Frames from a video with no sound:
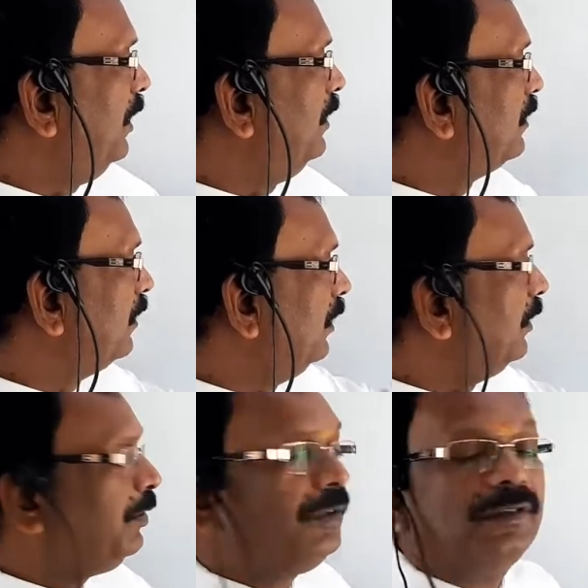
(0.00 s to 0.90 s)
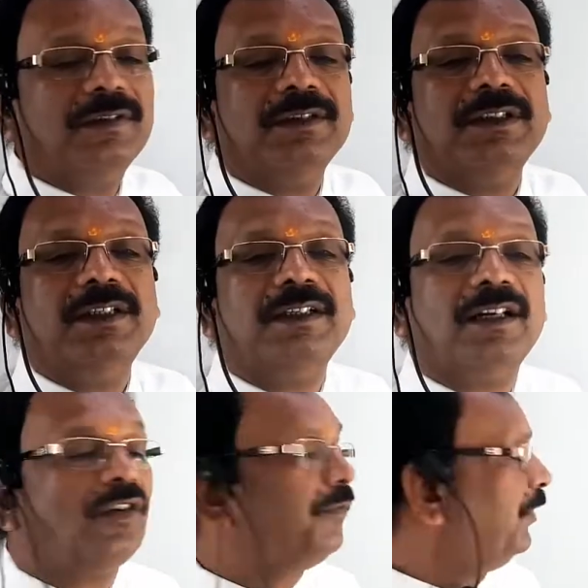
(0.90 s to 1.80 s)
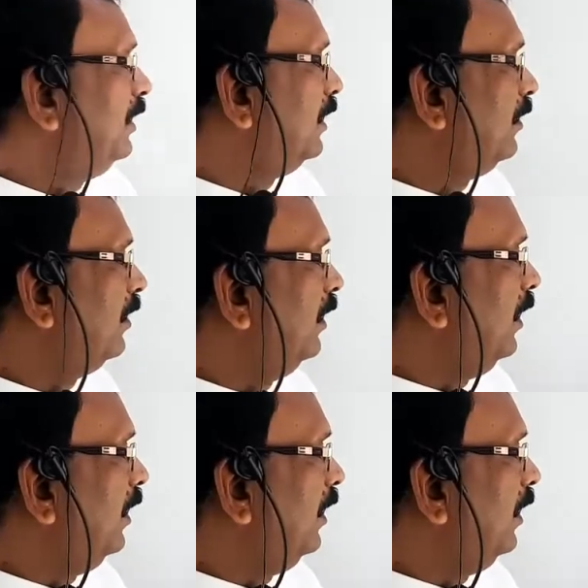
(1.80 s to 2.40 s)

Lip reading: these in cutoff region,